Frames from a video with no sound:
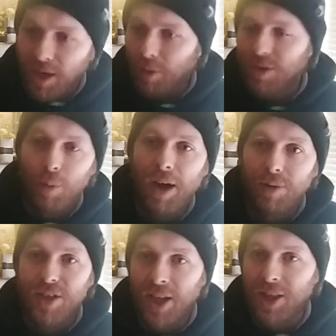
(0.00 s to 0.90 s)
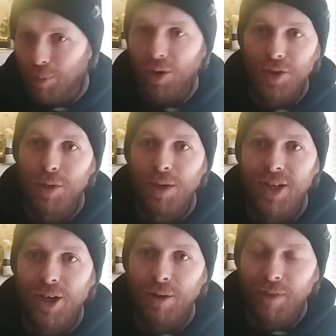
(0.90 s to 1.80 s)
He's the most clueless cunt
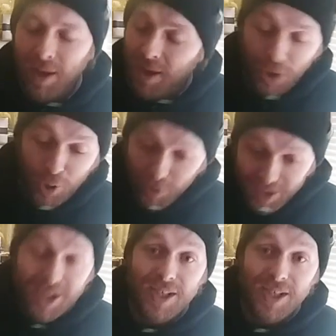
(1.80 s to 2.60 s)
on the fucking internet.